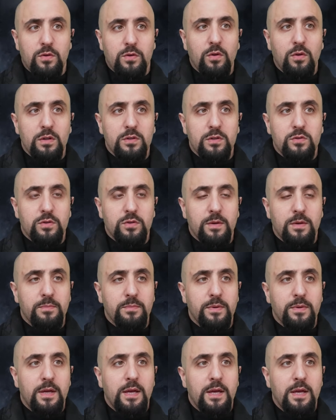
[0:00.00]
Donald
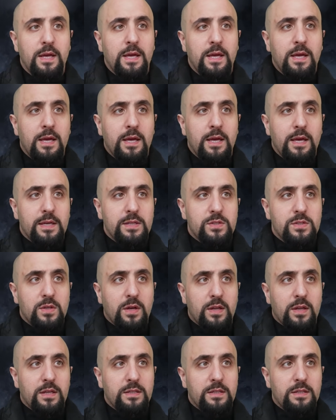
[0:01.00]
Trump is
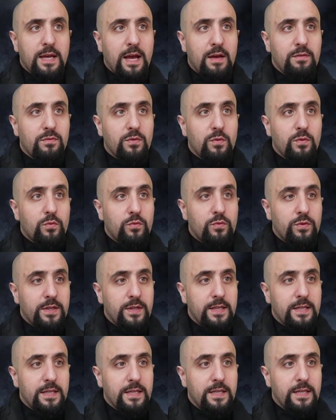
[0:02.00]
starting to have a
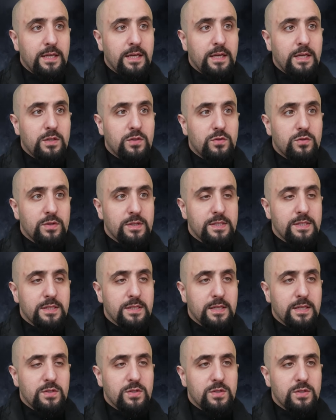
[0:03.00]
really
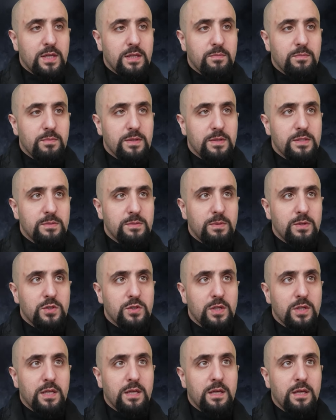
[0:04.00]
interesting statement,
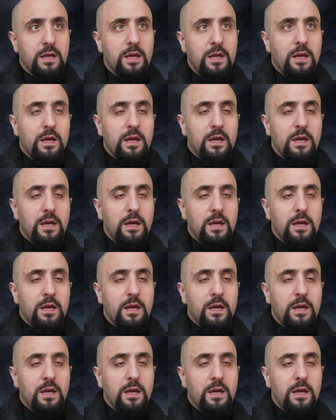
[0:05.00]
especially